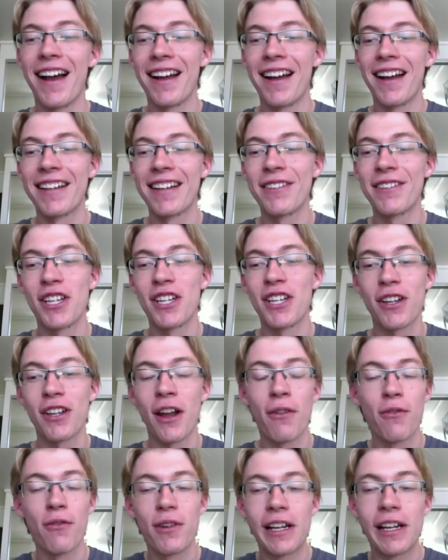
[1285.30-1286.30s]
It's just
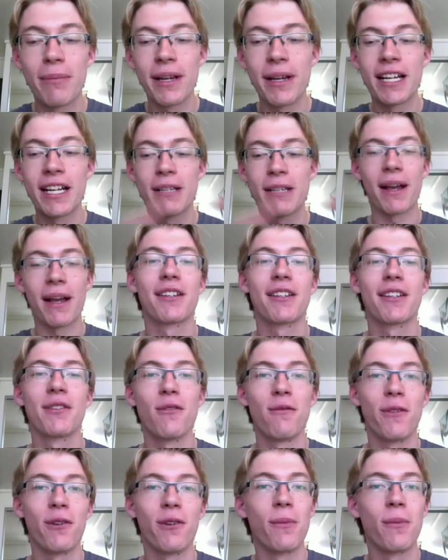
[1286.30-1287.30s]
a really big spectacle
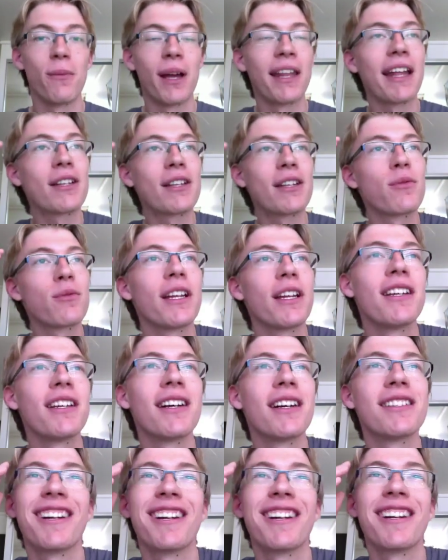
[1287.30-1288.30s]
film, and that's what he
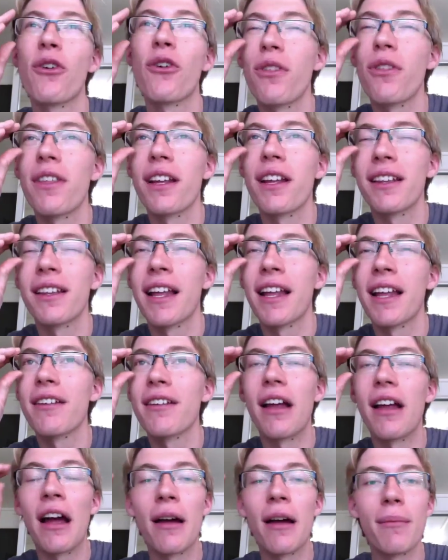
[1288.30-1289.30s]
does. And I don't think
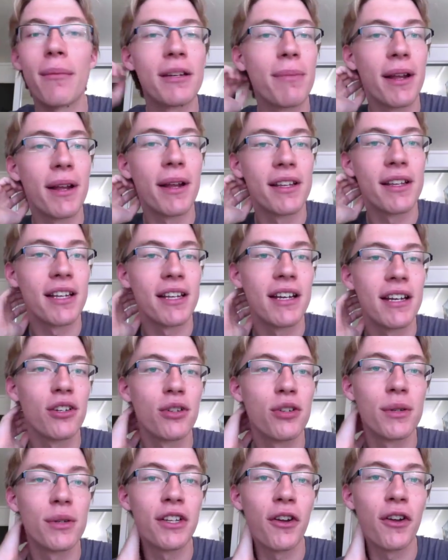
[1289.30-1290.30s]
that Independence Day
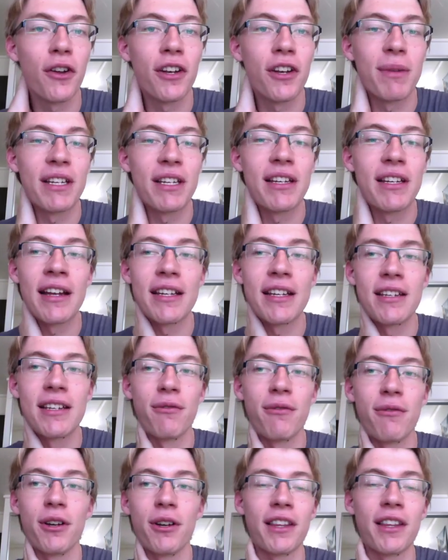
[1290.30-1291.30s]
2 is going to be any
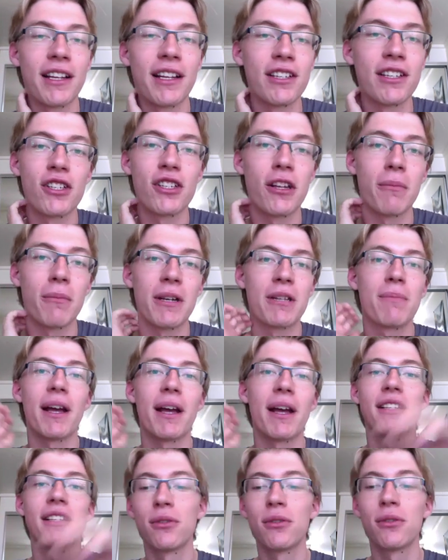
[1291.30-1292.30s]
different. I think it's just going to be
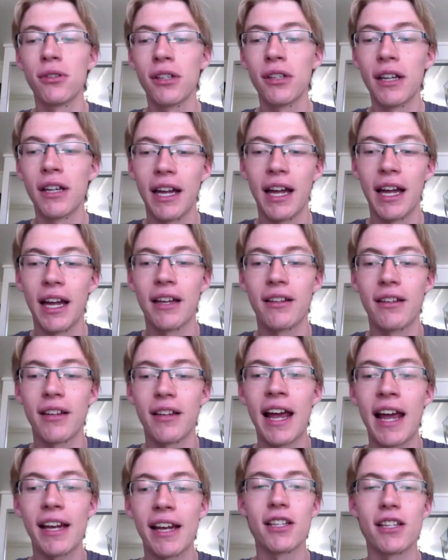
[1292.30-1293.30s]
spectacle and
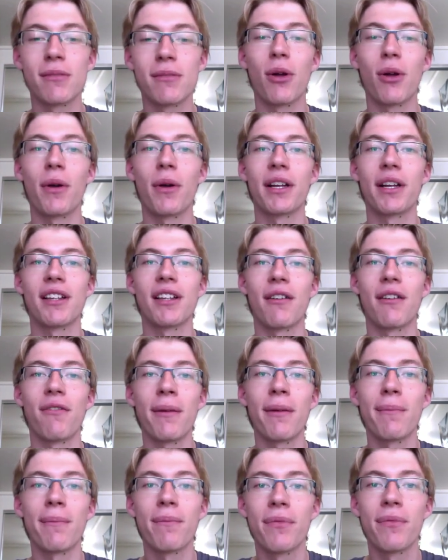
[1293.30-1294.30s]
aliens blowing stuff
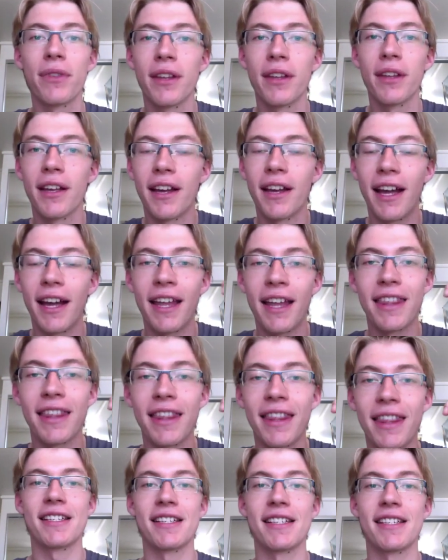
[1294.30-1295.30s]
up, and
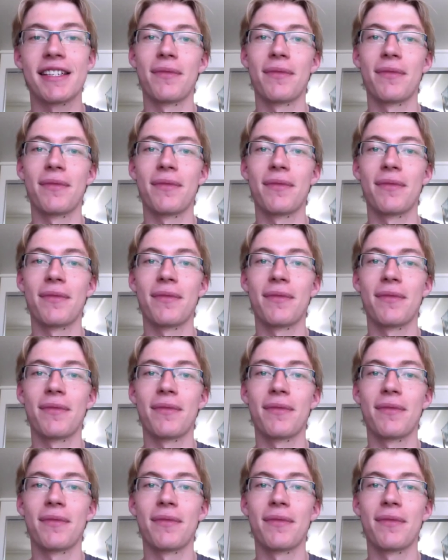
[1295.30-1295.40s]
that's it.